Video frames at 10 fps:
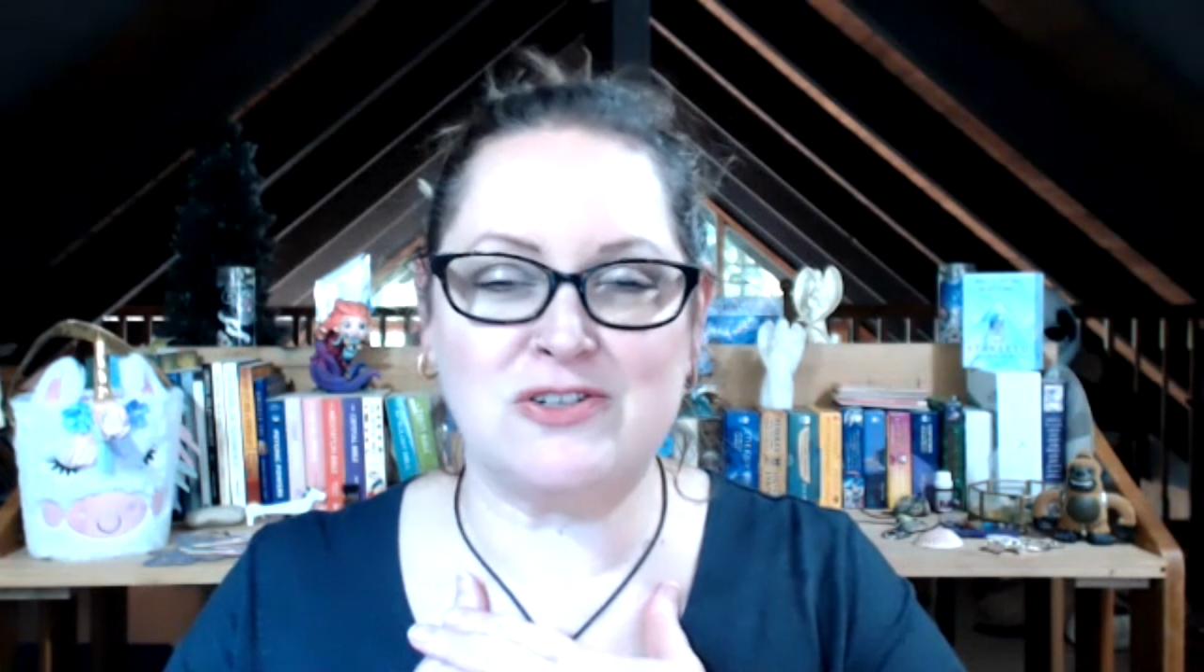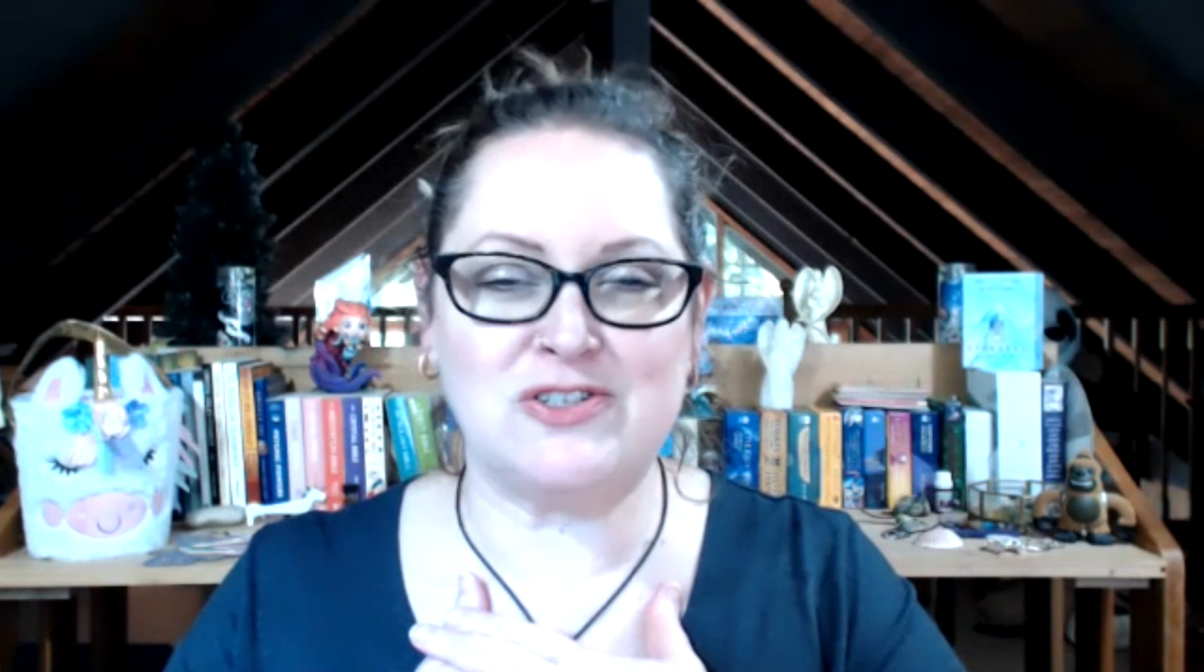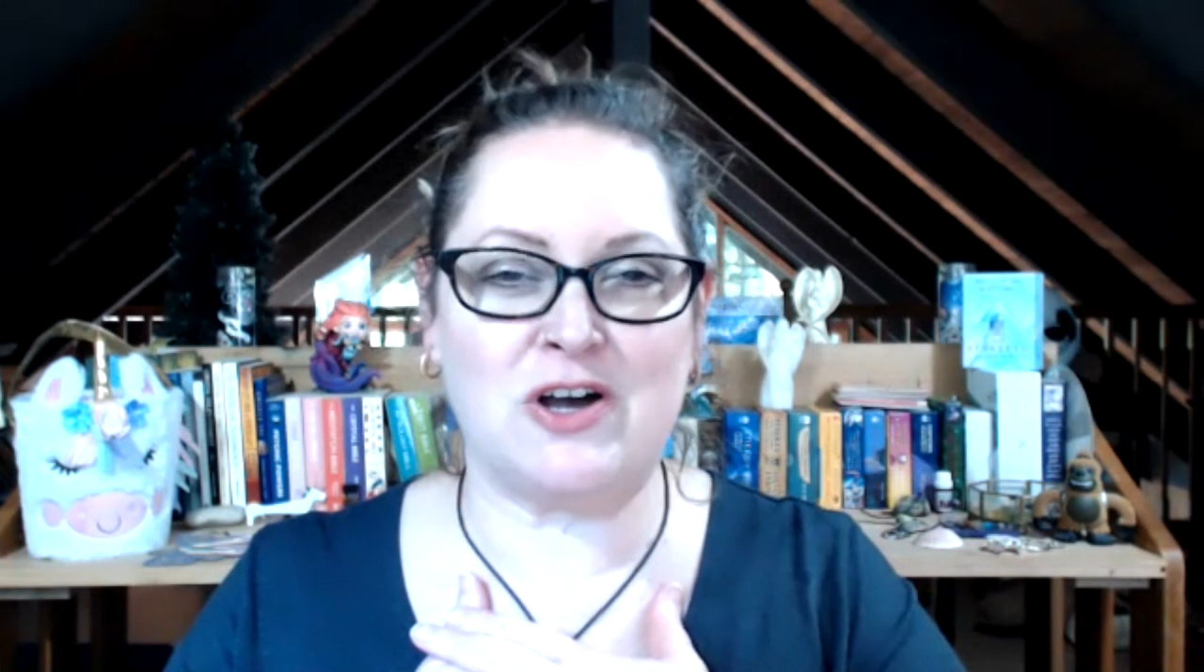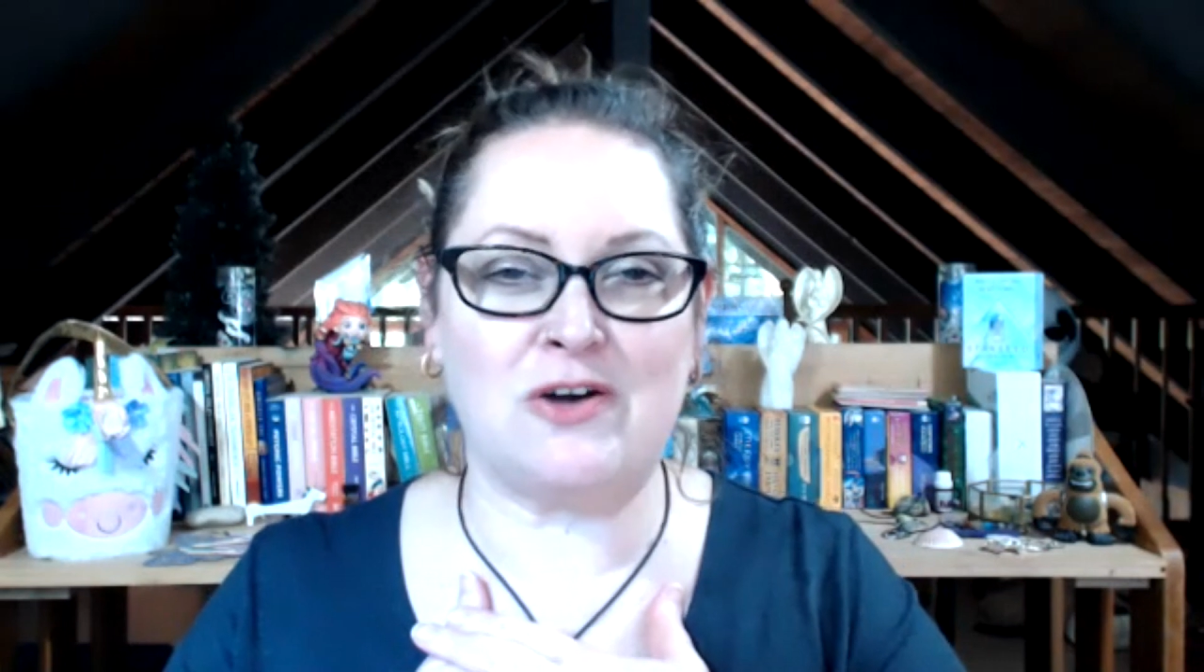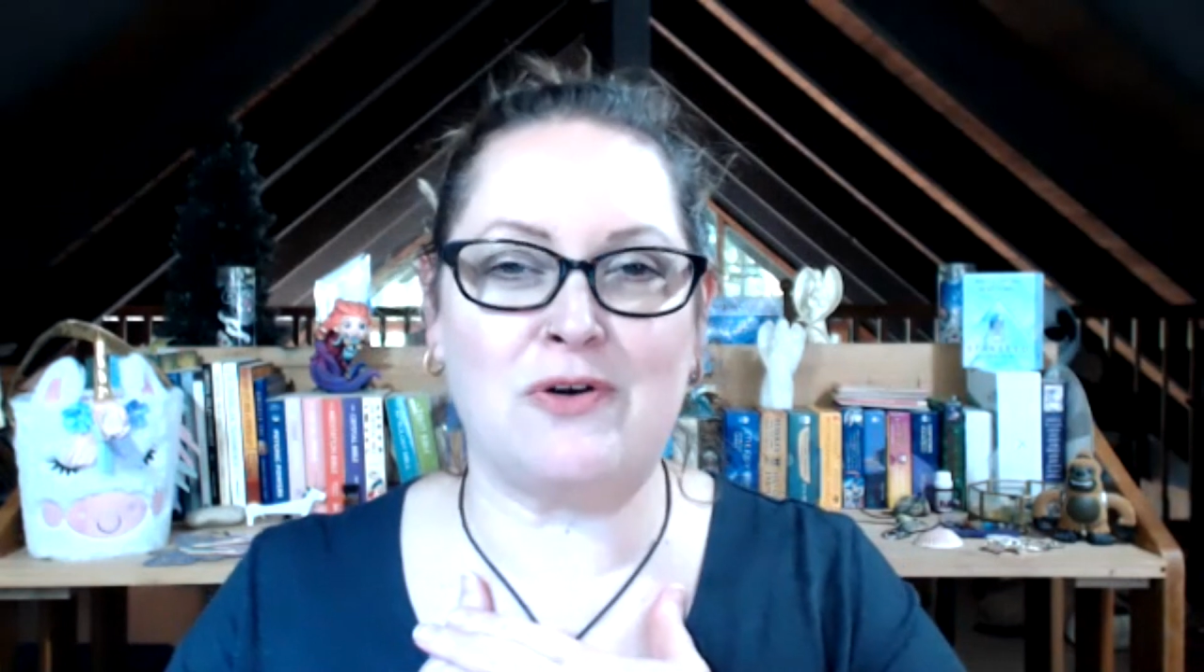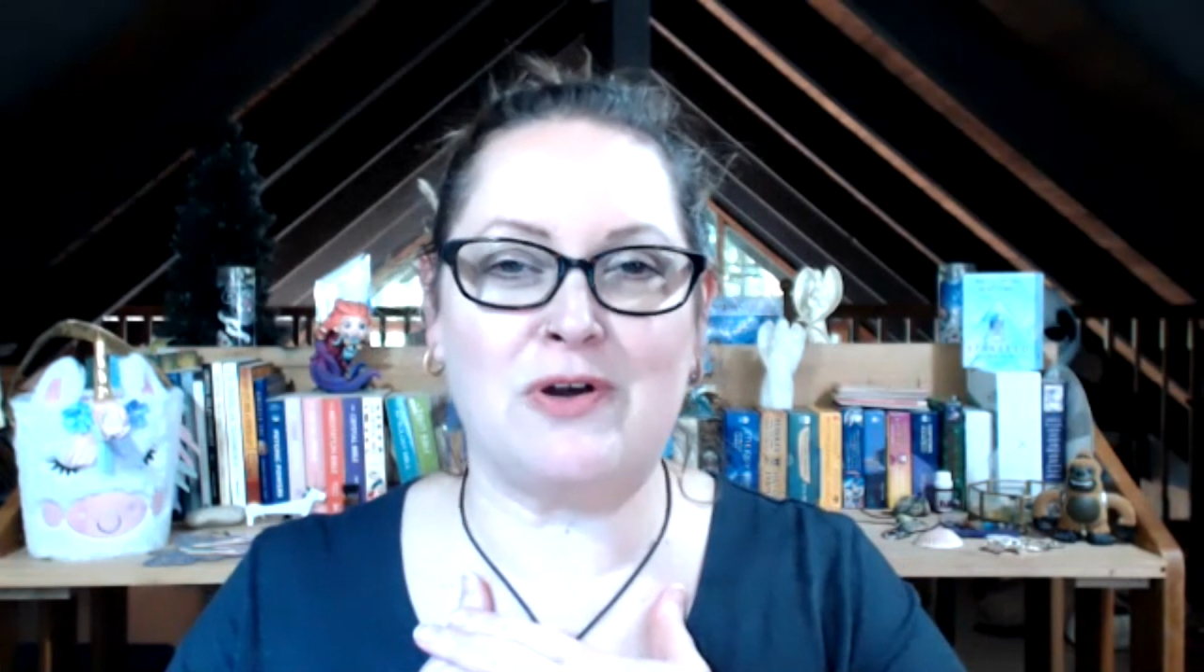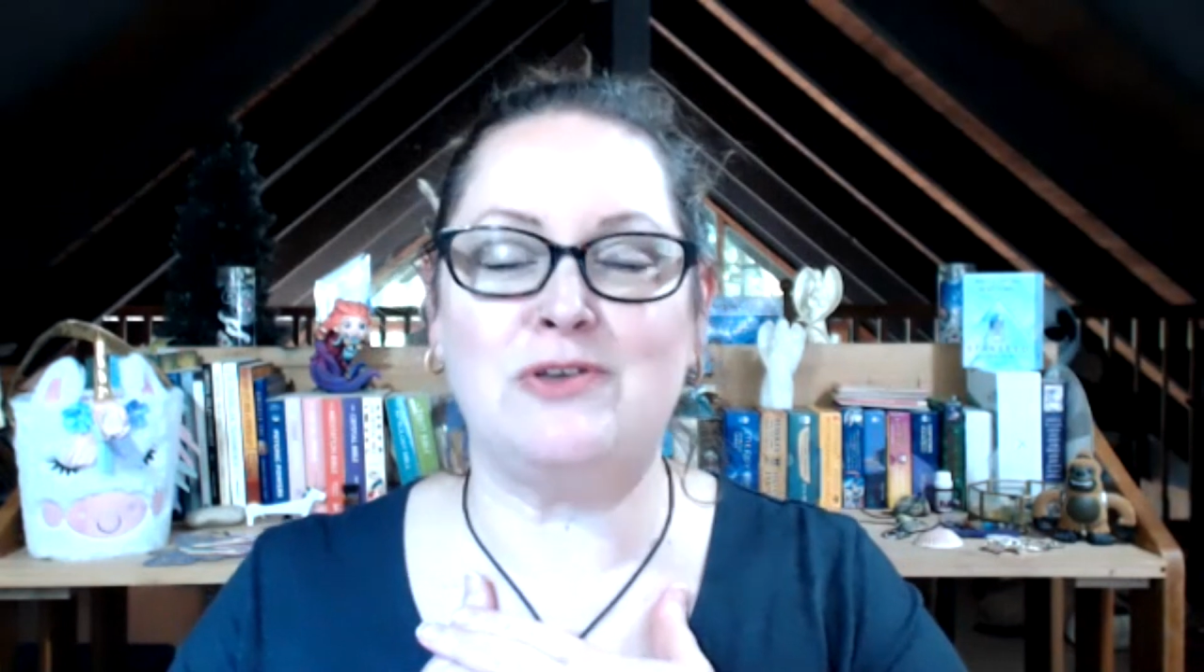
chakra,